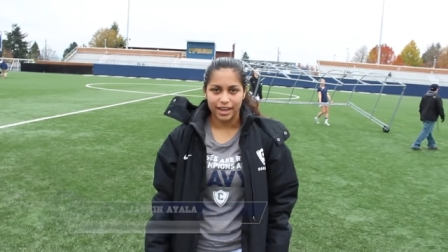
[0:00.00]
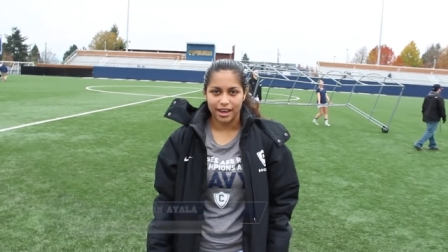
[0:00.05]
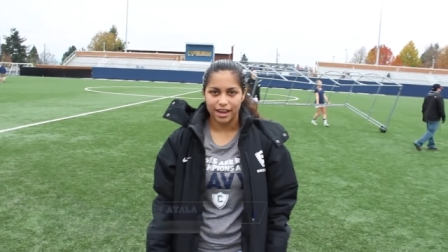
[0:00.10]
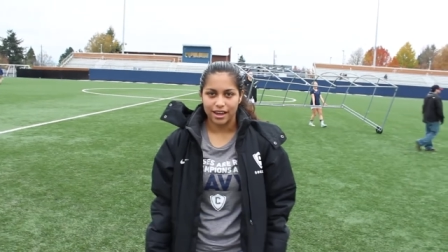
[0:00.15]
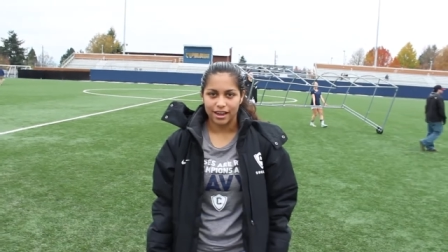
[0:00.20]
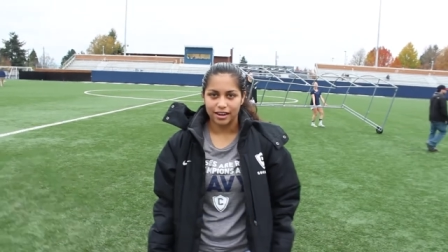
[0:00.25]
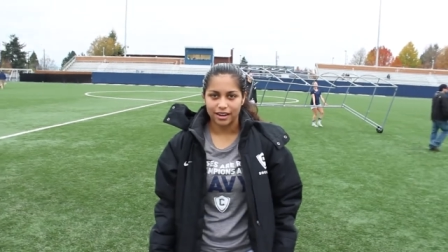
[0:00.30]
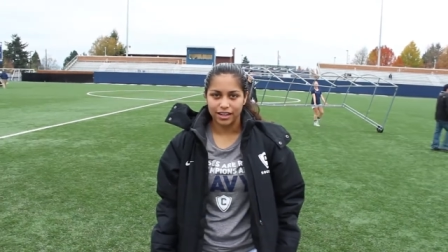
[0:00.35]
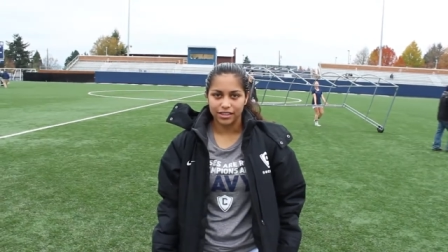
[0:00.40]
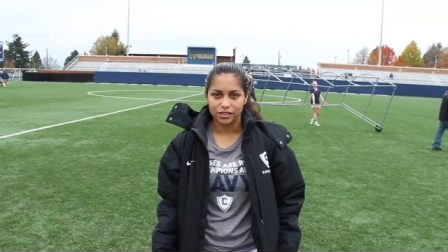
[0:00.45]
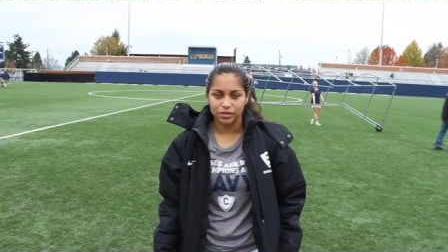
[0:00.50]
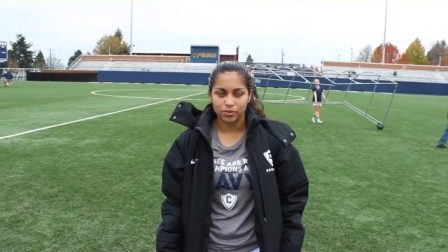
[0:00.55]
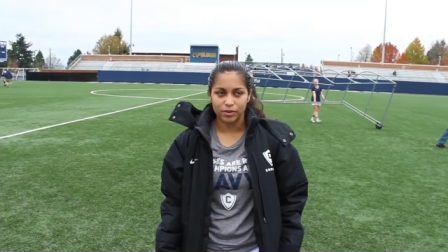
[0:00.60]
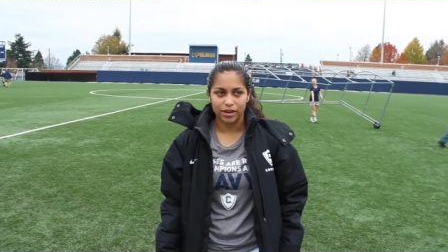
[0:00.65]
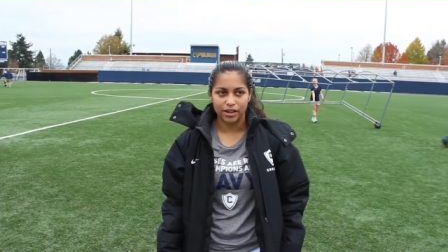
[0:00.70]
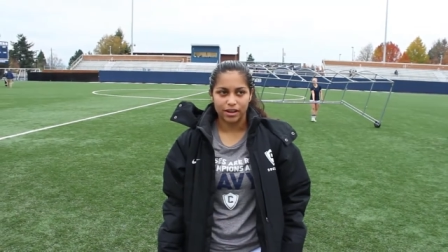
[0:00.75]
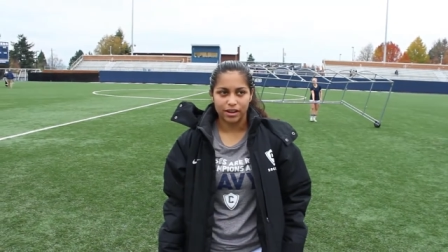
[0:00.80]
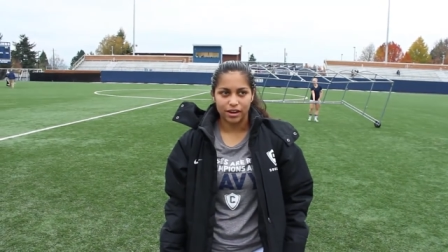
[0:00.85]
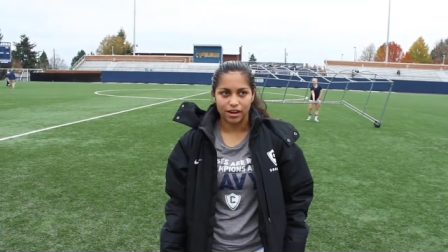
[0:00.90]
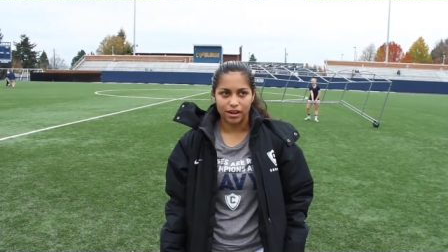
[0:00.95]
and that's
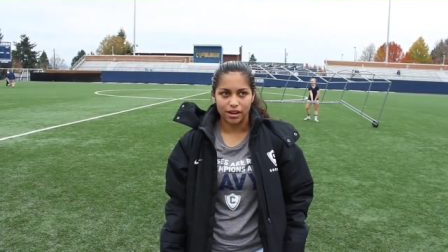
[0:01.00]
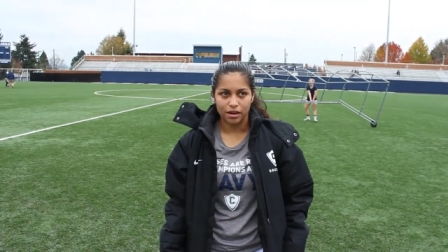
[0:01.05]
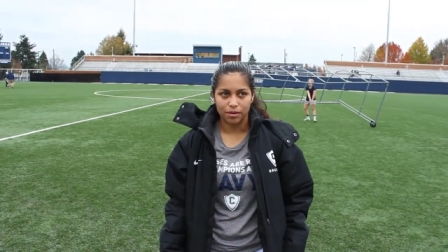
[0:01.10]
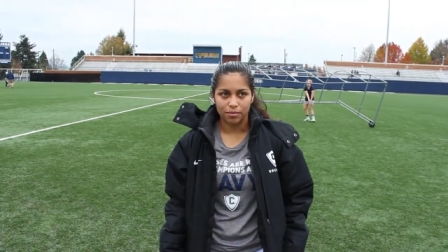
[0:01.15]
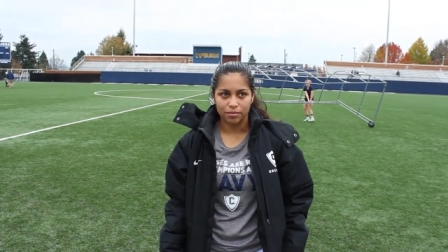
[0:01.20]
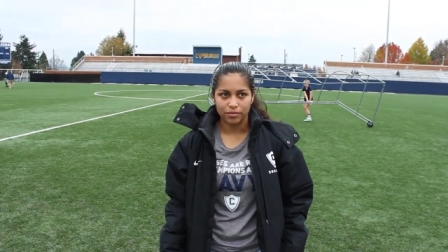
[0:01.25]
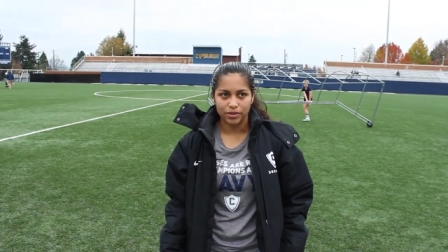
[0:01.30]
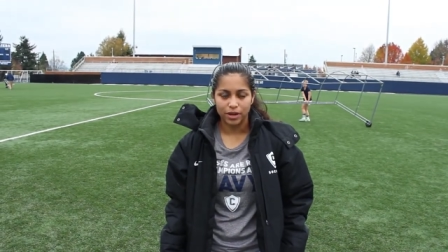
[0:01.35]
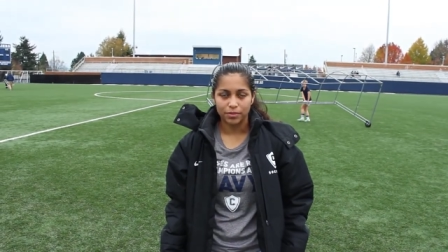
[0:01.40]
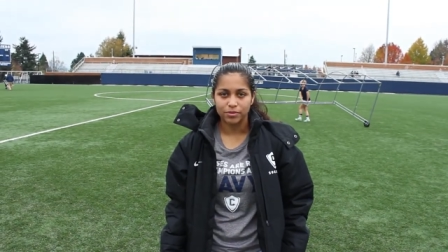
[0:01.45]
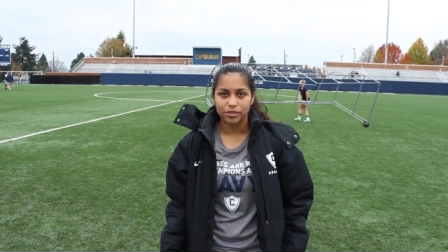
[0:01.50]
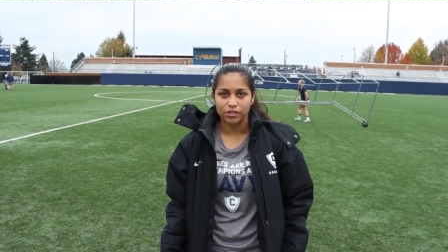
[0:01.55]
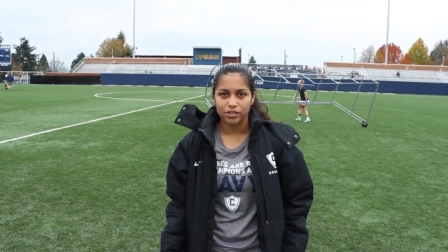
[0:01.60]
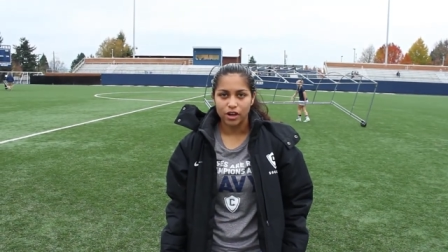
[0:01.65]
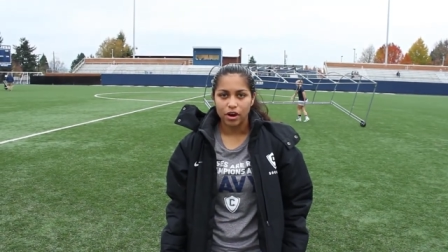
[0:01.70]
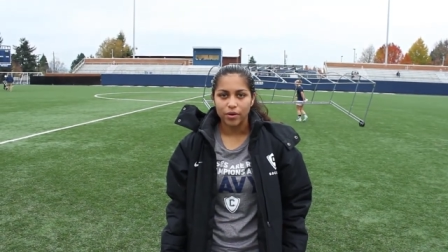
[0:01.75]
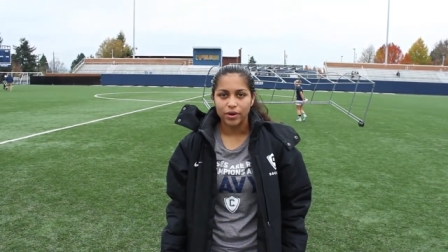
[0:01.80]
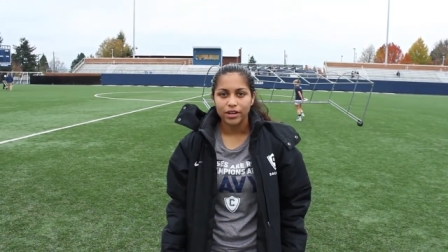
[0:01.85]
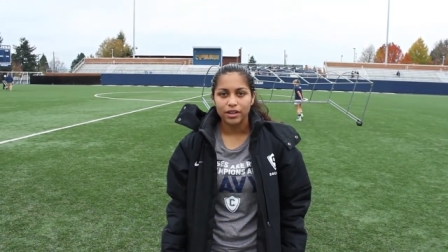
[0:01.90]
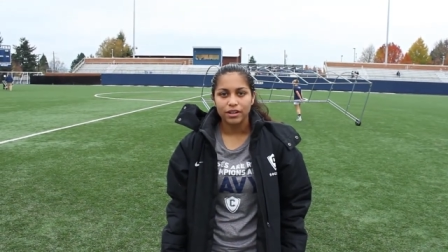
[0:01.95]
what um, kept us
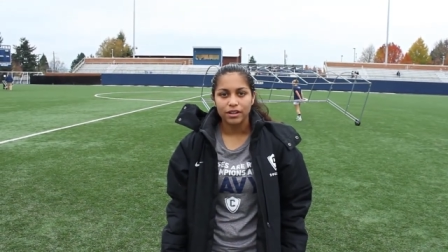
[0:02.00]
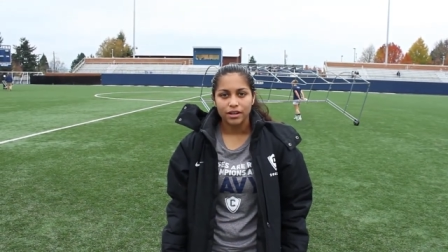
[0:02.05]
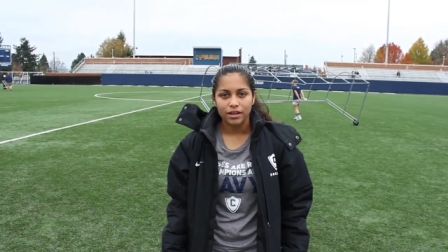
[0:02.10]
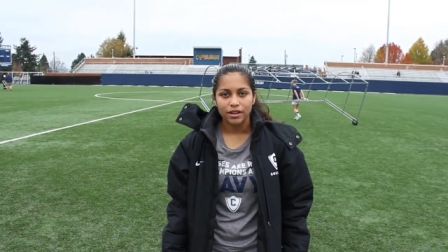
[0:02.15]
going.